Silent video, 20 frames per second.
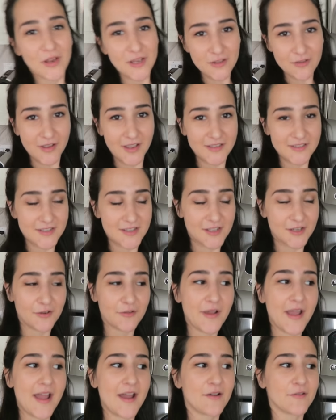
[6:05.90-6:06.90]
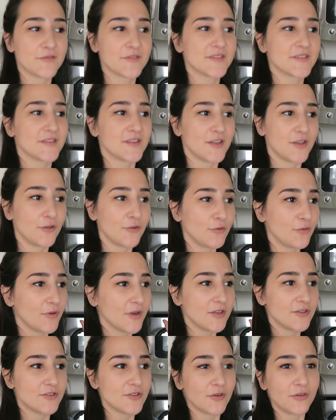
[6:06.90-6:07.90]
when you get to the new house,
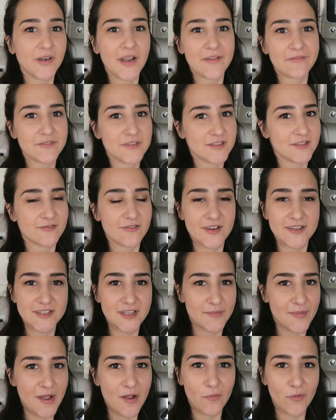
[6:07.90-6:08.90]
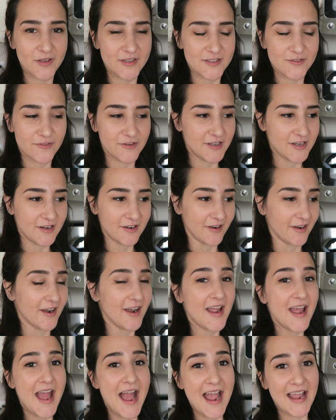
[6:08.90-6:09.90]
you don't have to stress about what's for dinner.